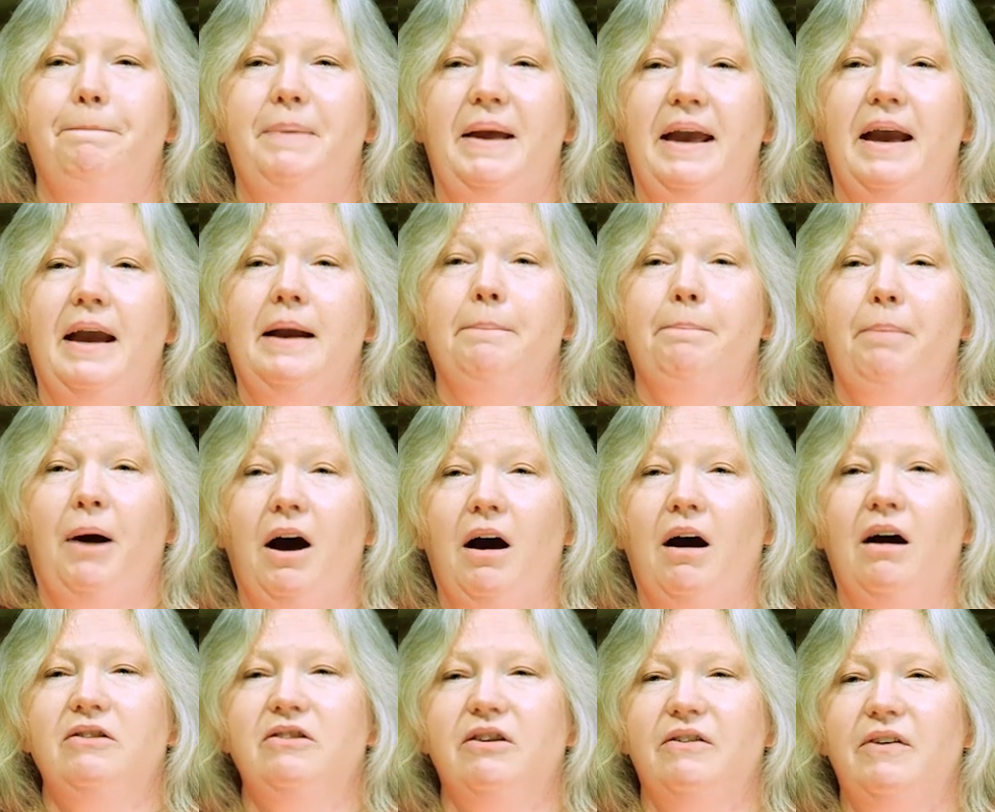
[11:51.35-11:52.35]
being
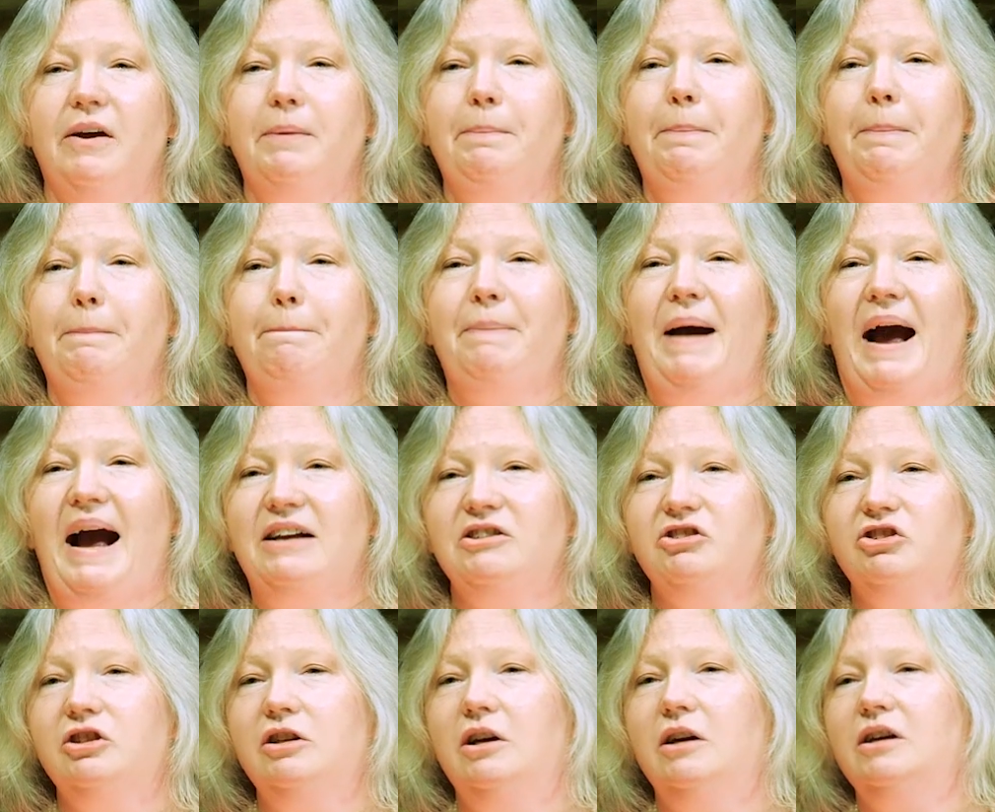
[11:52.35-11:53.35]
part of a
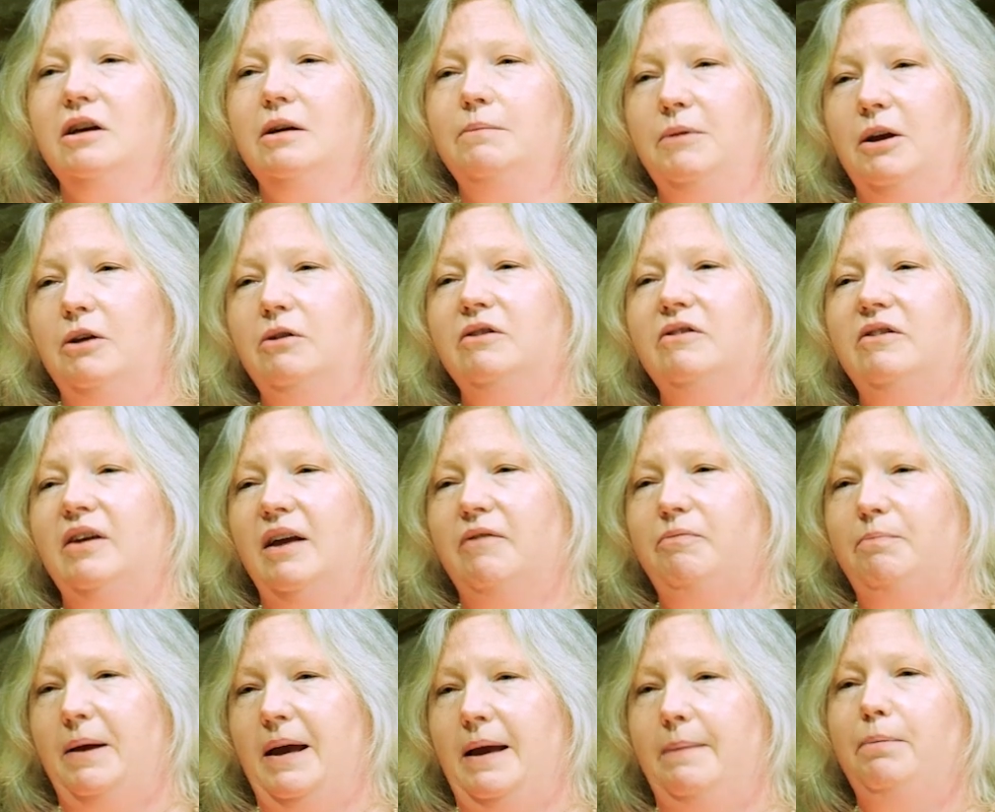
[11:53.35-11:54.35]
passionate community
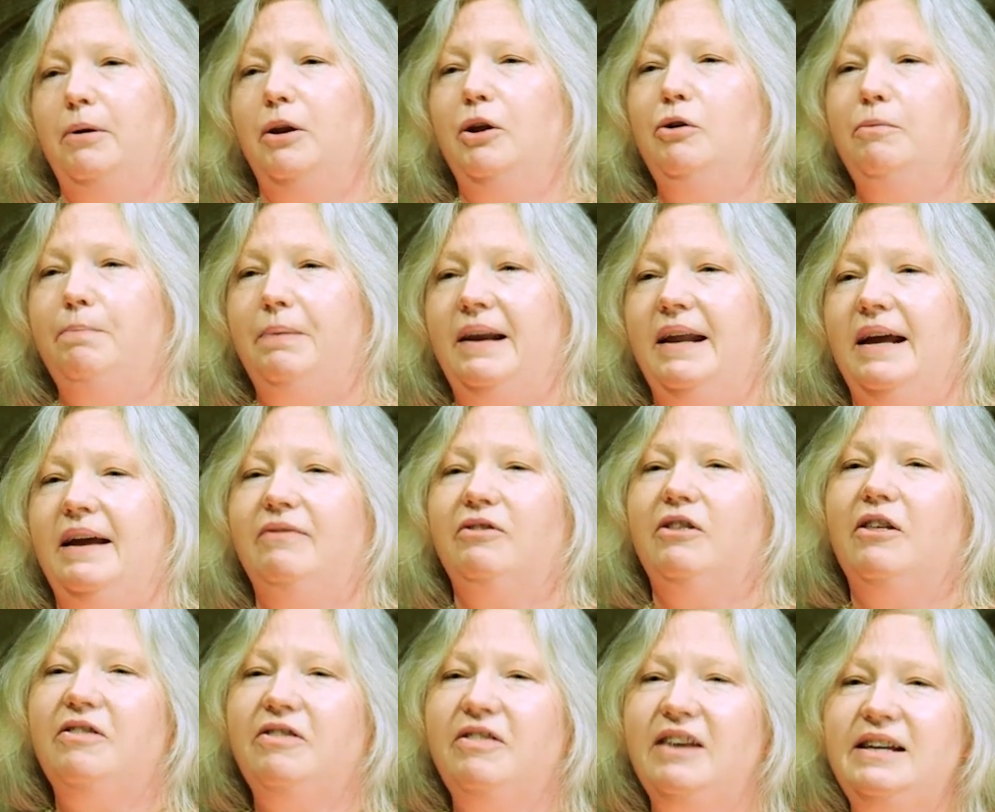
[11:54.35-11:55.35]
of people who
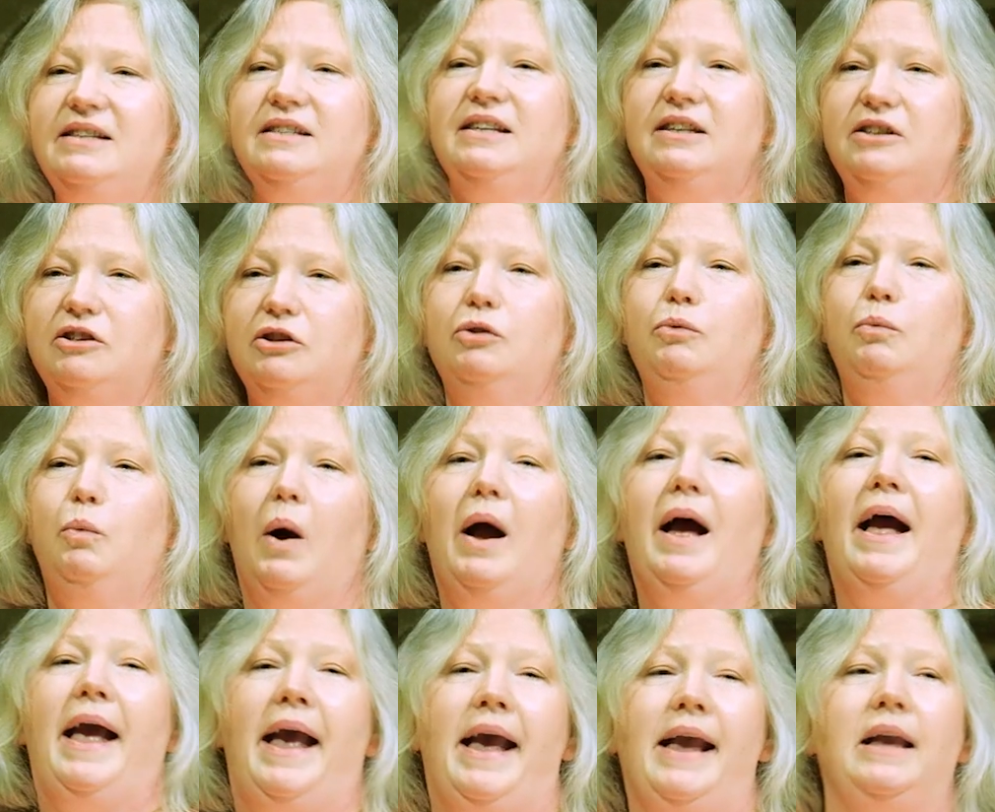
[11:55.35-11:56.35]
believe that this is the
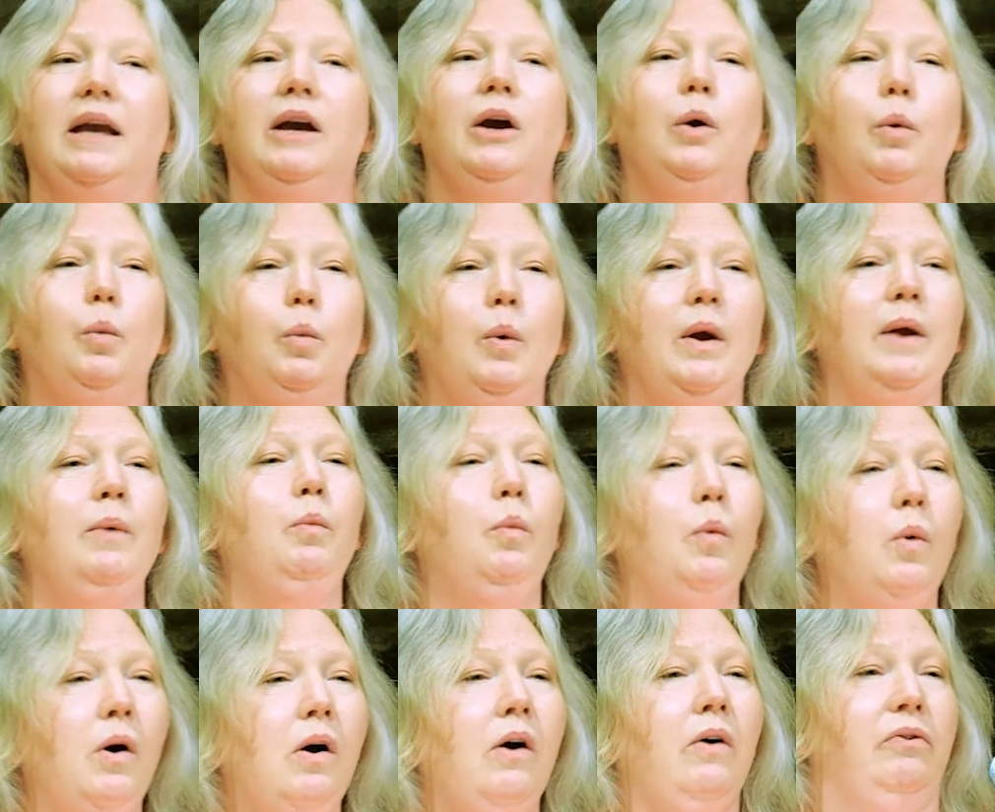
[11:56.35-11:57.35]
way we
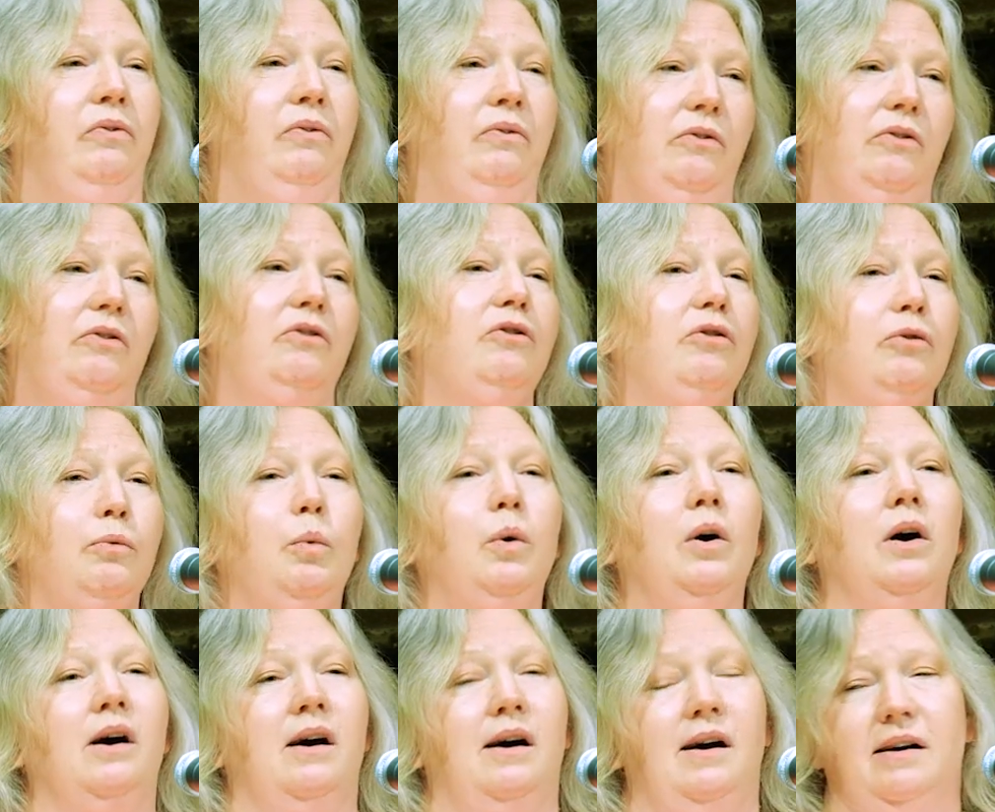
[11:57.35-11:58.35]
want to
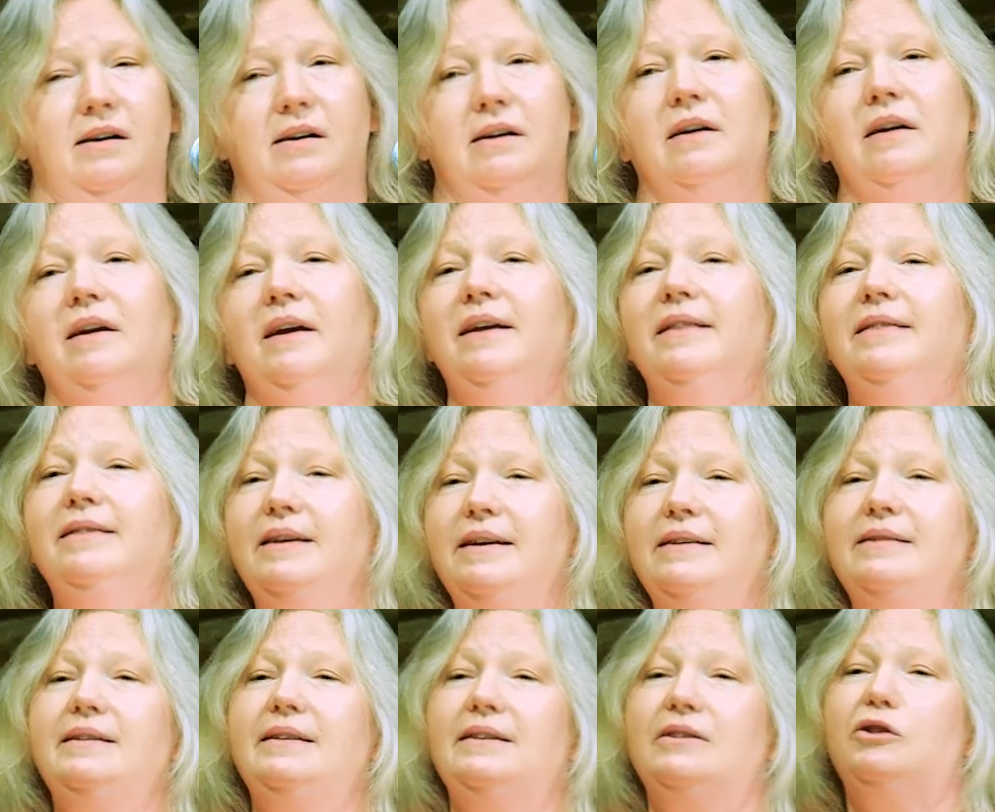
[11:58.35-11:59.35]
work.
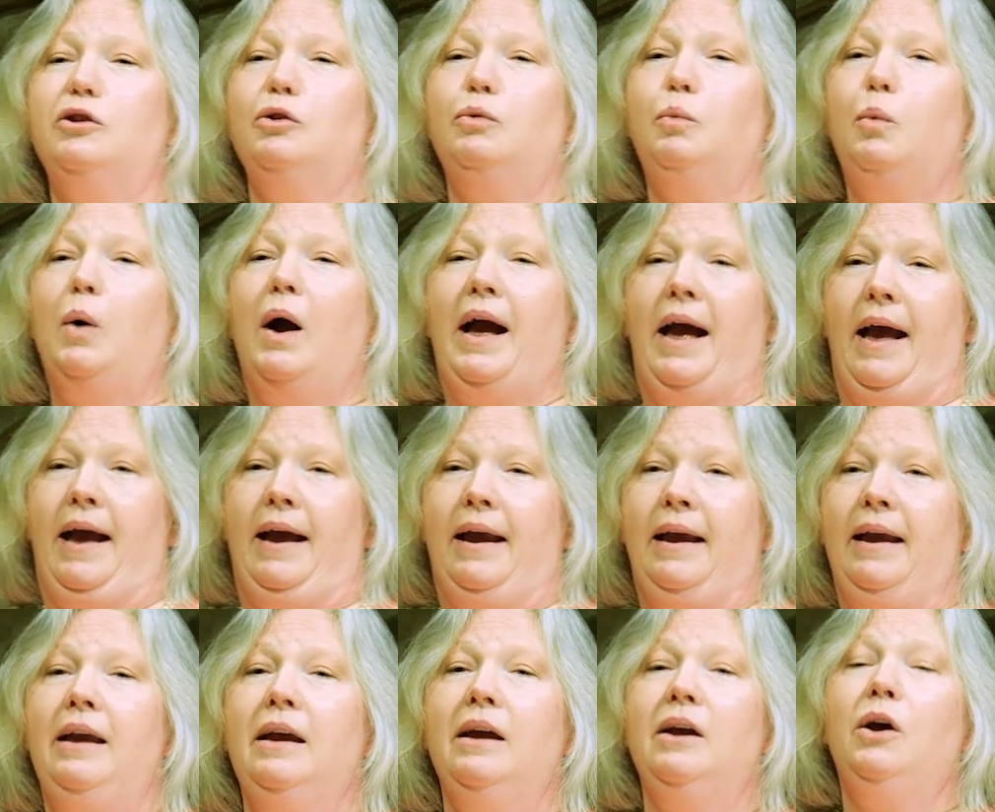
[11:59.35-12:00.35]
This is the
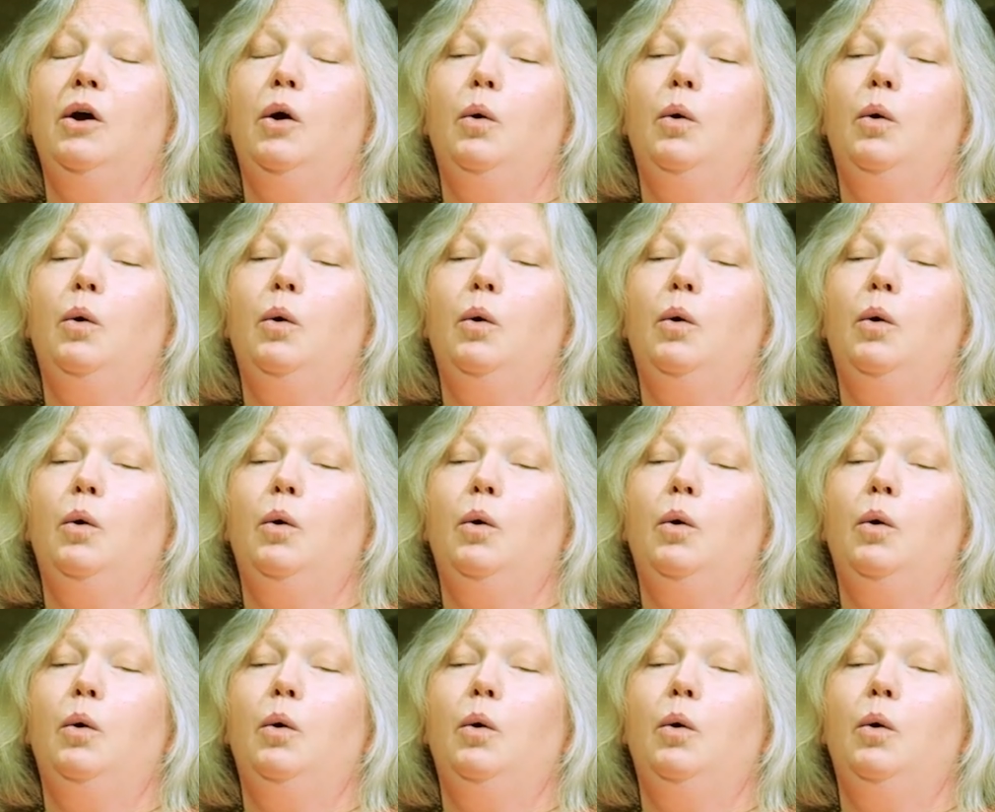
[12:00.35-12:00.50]
way